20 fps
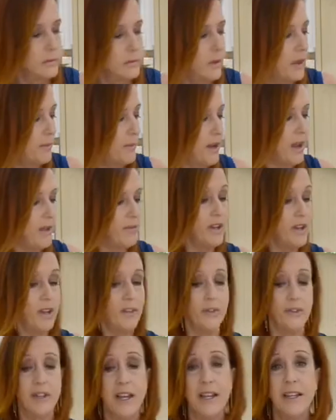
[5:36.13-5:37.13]
I'm gonna have
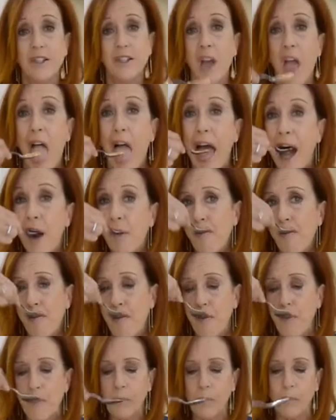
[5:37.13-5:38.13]
another taste.
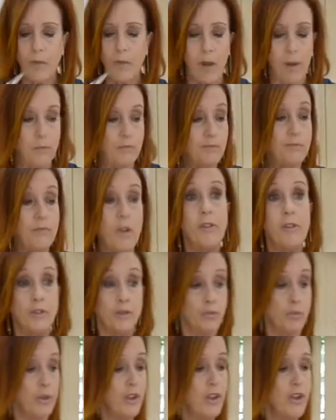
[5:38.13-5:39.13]
It's
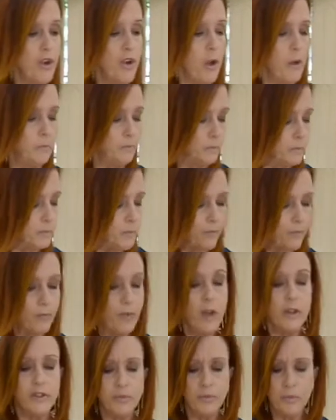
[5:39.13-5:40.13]
really good.
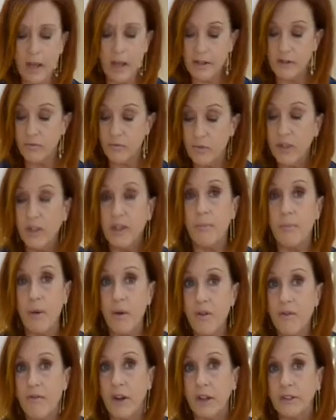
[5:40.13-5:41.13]
It's really
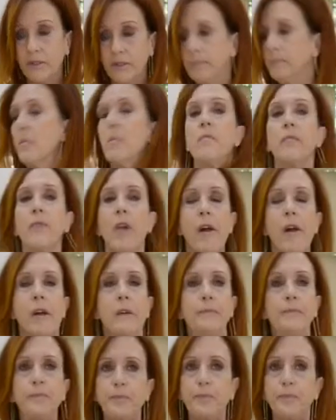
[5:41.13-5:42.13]
perfect.
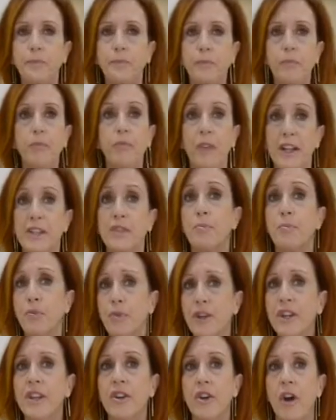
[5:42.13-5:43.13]
It's
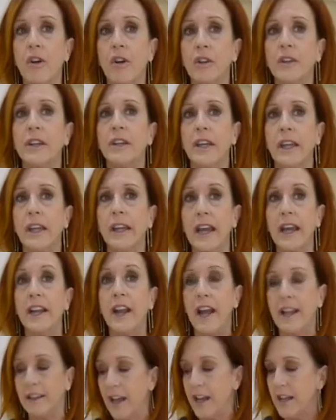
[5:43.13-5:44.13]
pretty garlicky and
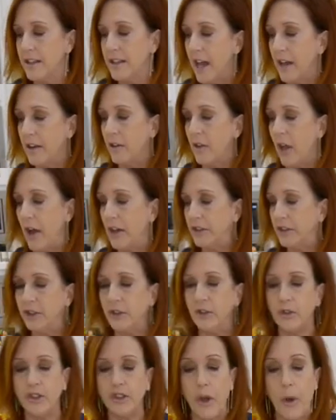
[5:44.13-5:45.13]
I like that a lot
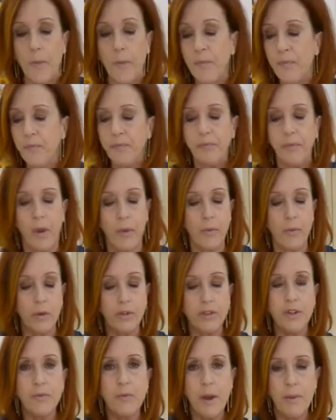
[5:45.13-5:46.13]
too. So
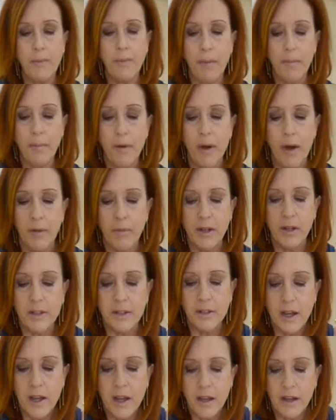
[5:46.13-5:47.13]
roasted red pepper hummus,
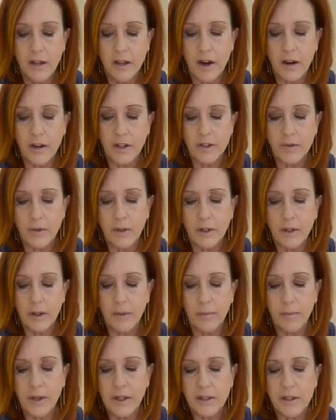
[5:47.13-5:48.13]
garnished with little
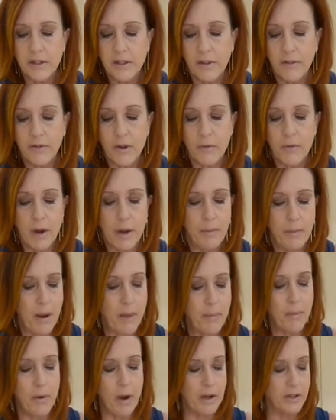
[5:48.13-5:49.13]
pieces of your red
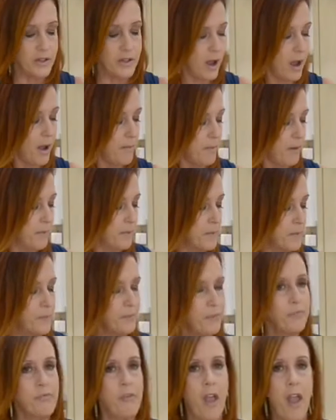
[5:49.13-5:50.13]
pepper on top.
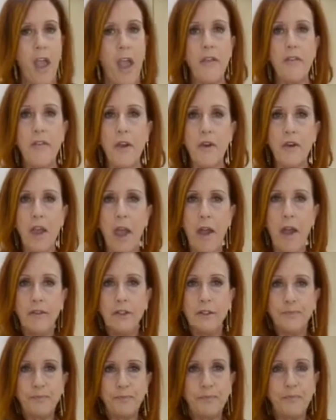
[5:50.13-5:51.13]
And there you have
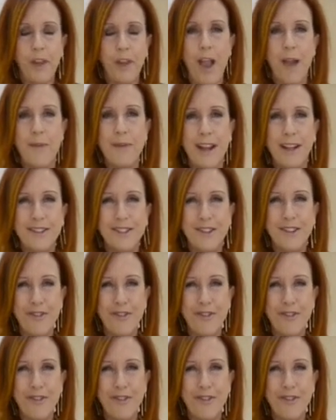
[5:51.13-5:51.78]
it. I'm Nancy